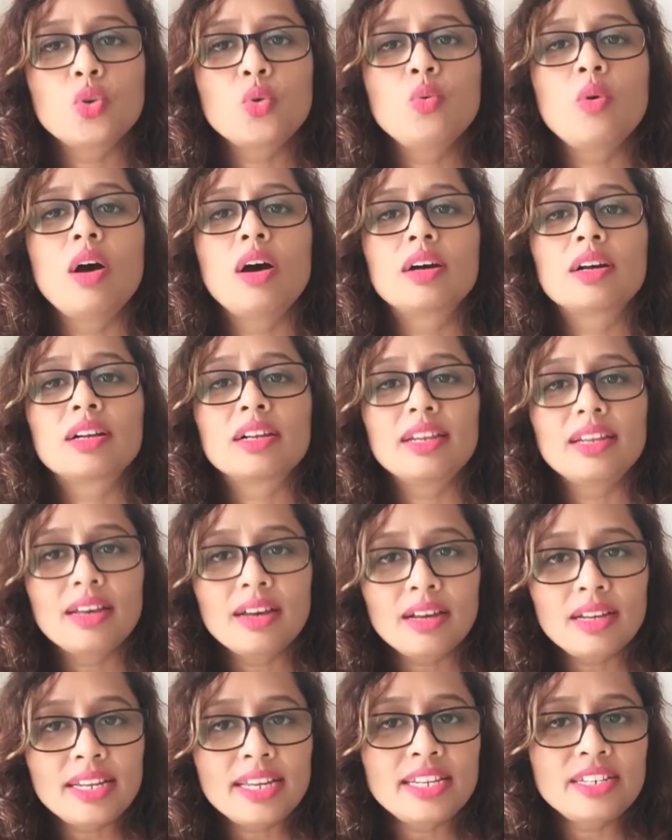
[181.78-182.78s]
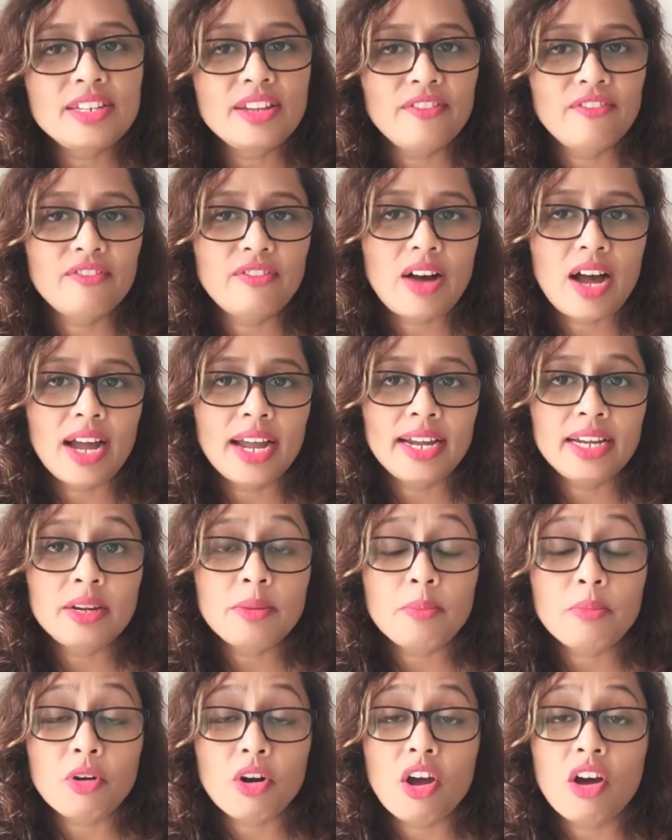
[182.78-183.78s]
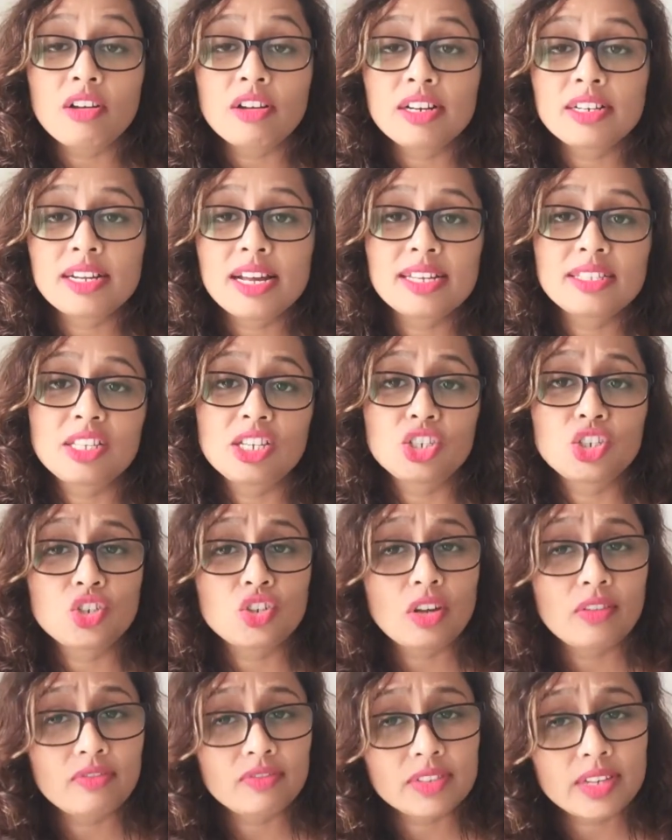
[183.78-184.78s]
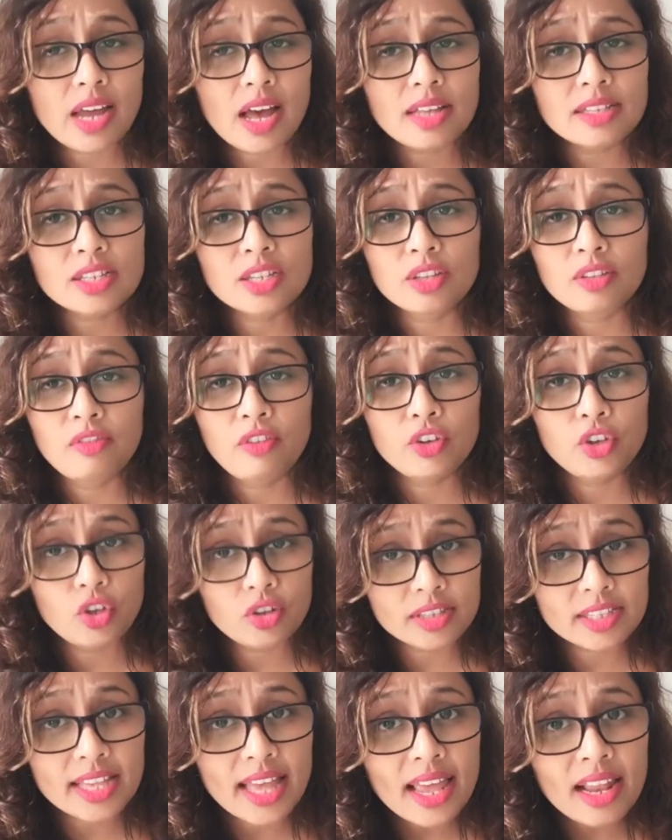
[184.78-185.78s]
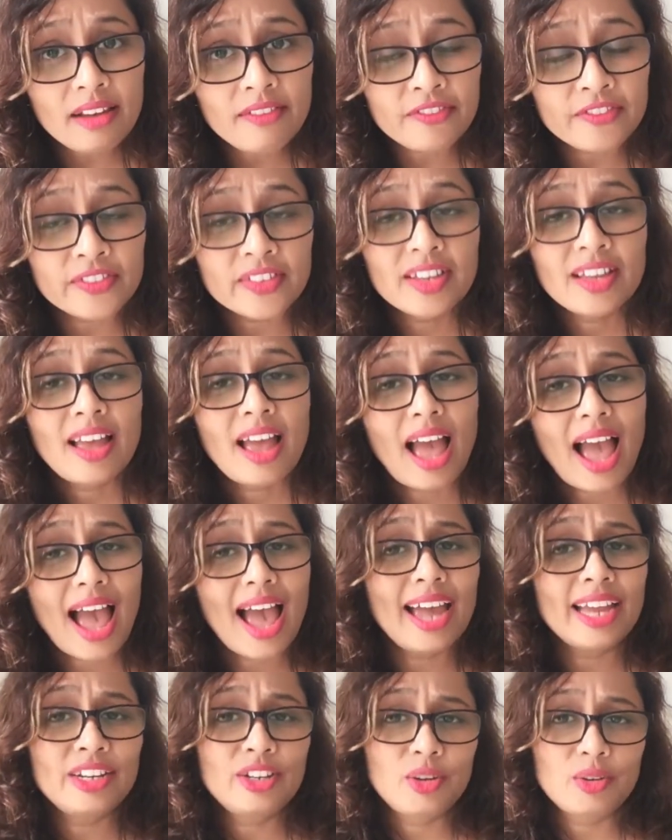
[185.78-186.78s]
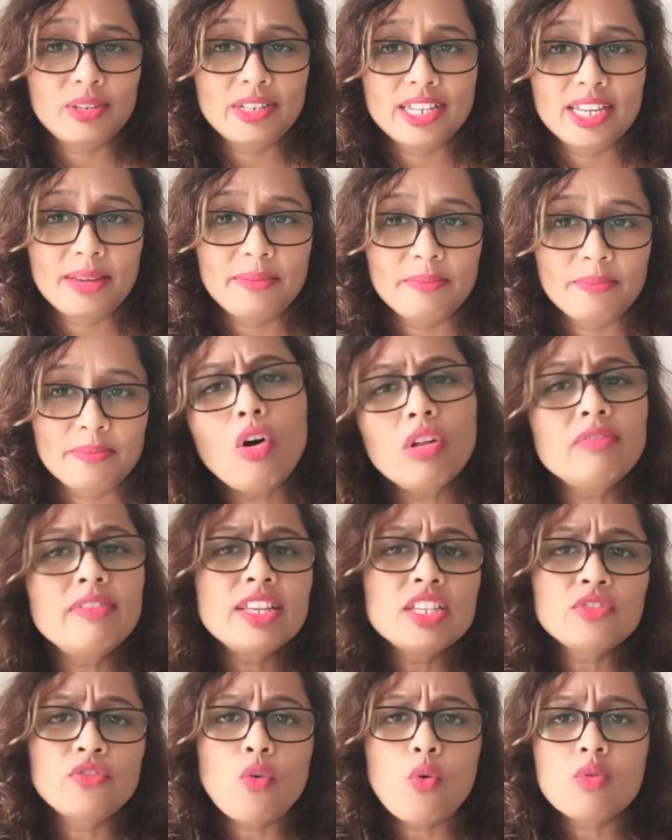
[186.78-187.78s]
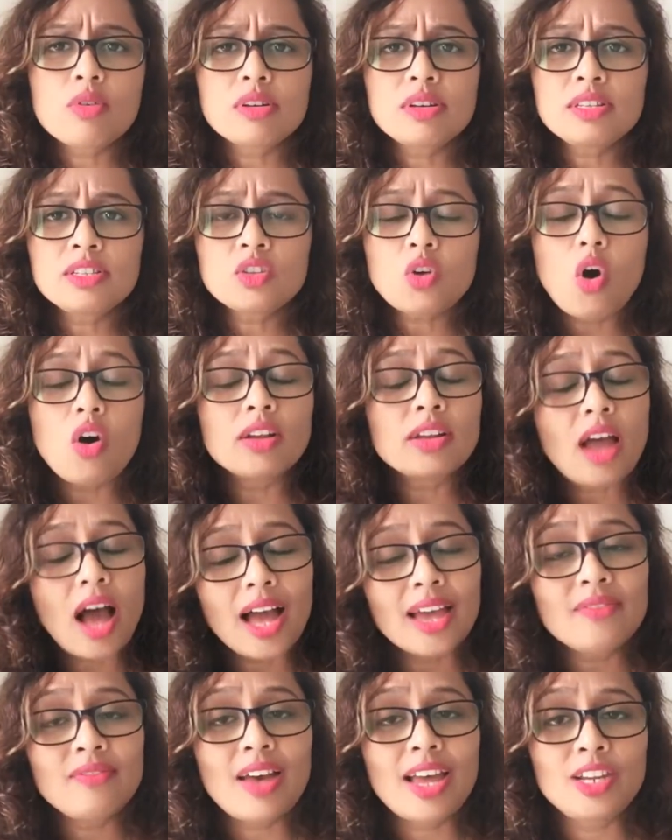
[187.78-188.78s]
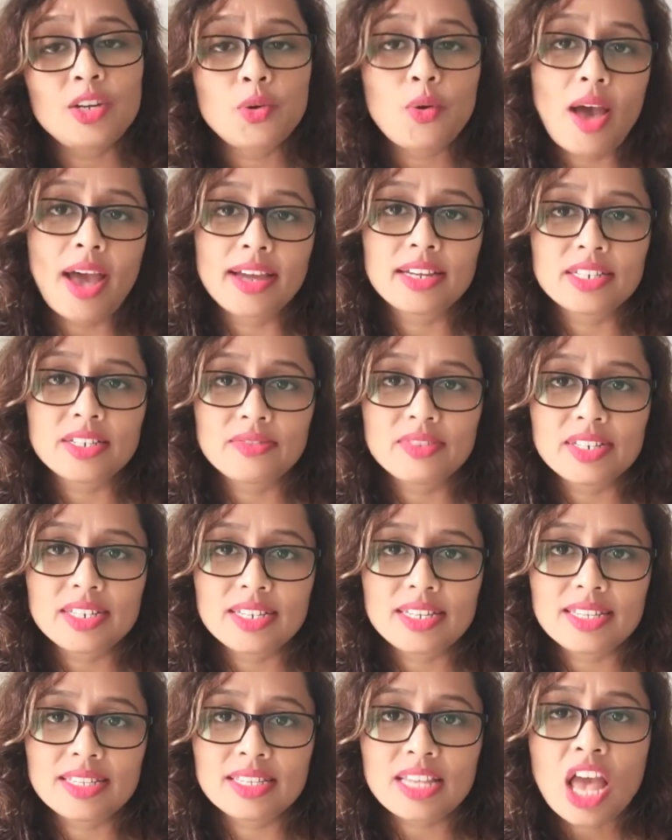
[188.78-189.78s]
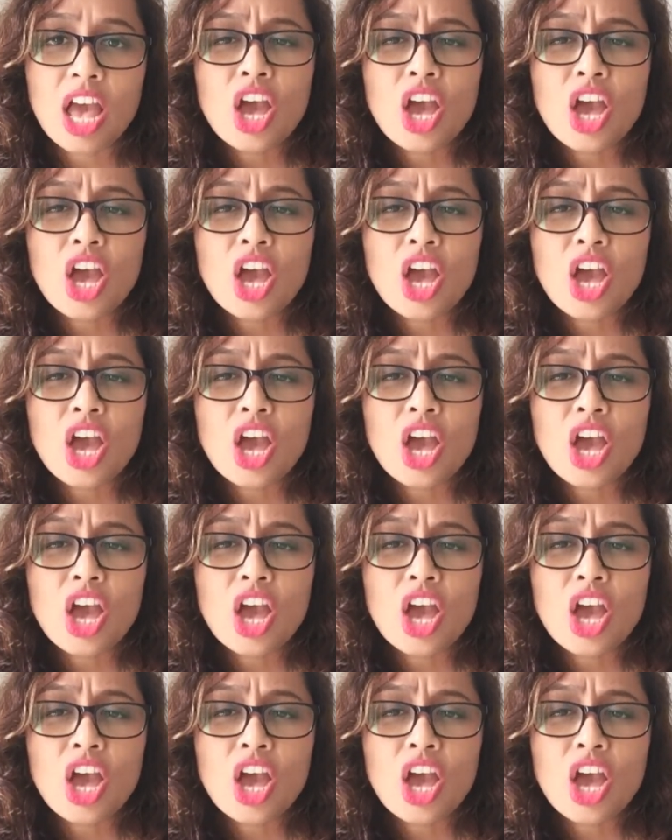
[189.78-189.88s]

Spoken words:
through a clearly defined prioritization of tasks for yourself and your team. Always focus on high value activities.